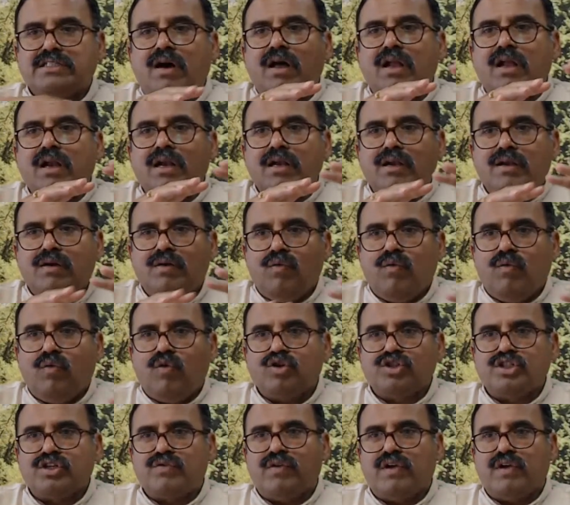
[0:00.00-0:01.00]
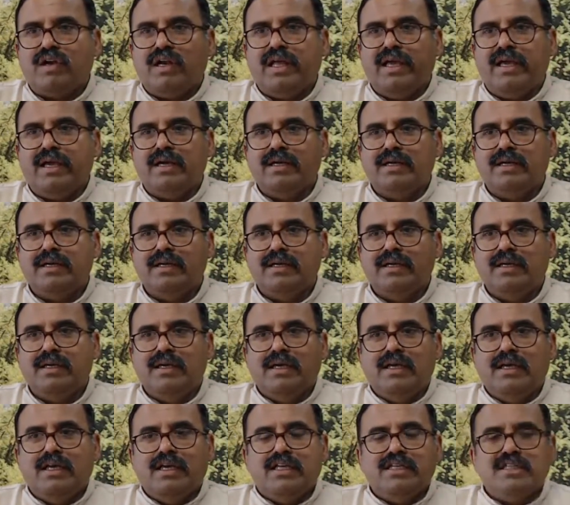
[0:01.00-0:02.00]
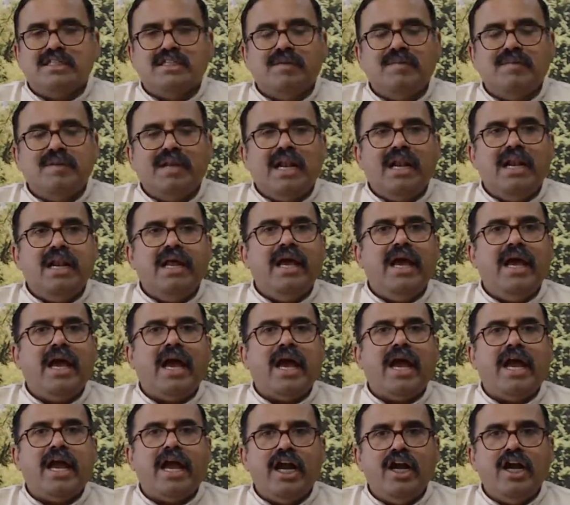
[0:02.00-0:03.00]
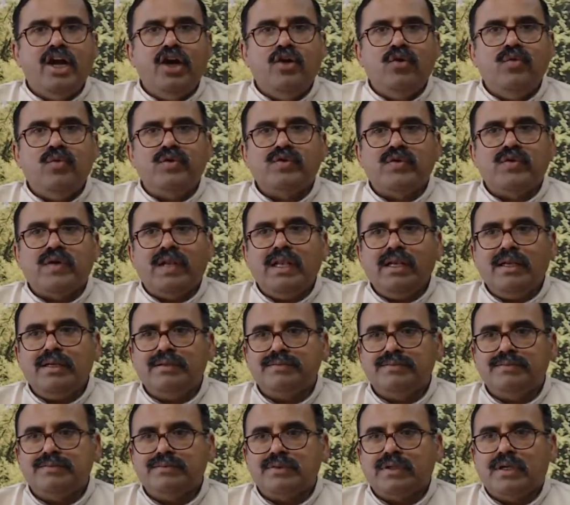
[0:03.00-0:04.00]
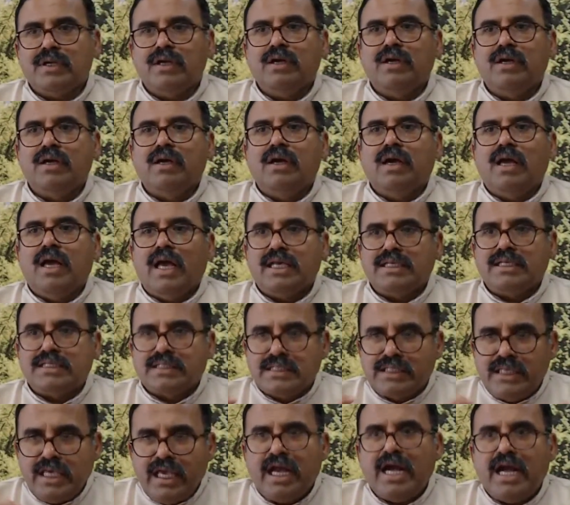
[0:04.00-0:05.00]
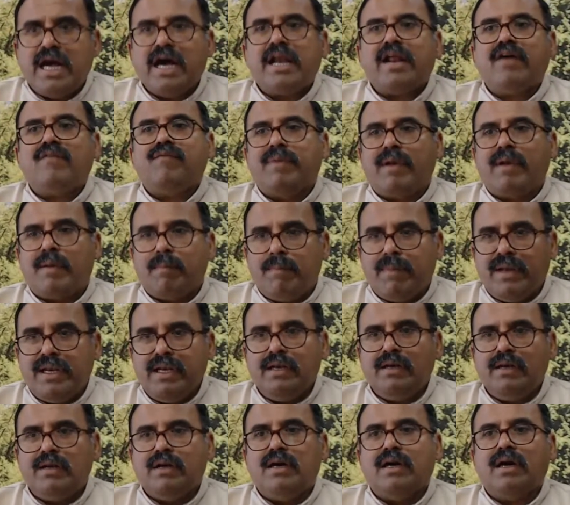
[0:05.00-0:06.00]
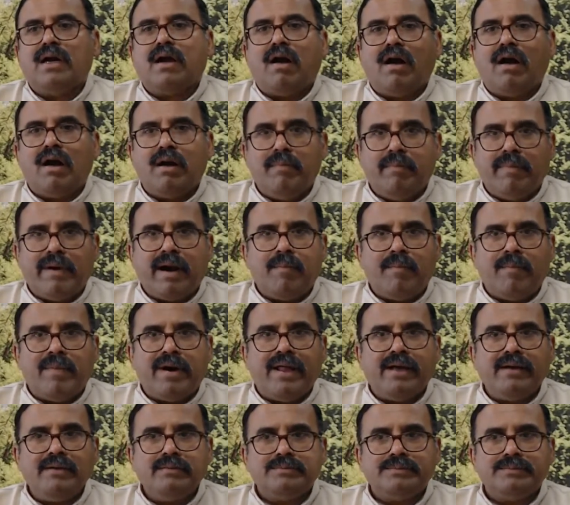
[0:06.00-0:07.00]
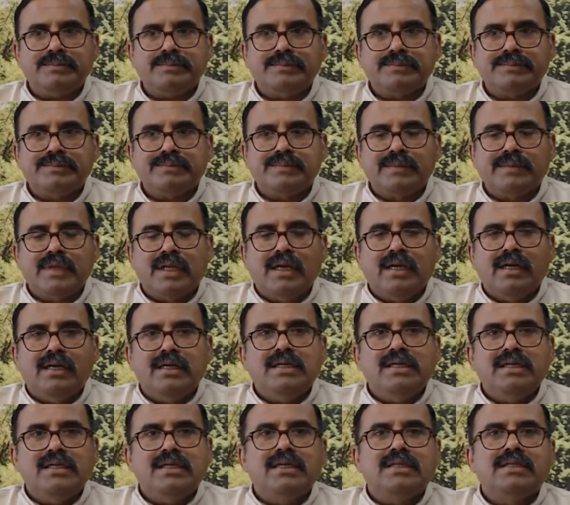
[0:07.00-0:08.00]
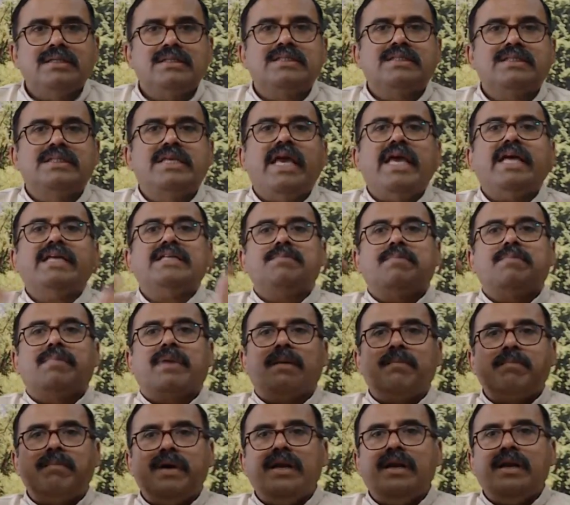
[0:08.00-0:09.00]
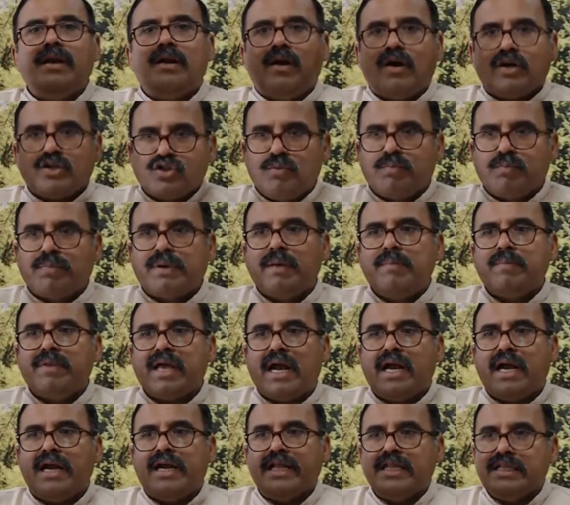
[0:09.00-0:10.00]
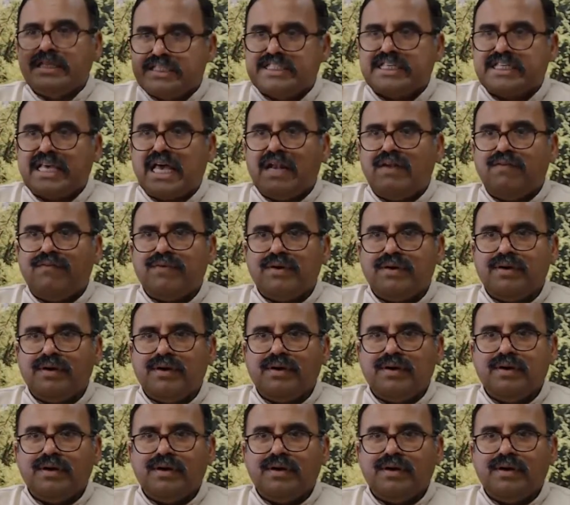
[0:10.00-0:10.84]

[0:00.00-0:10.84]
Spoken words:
all ocean only. Similarly, an individual, a seeker of Brahman called Brahmana, seeks Brahman or supreme reality itself,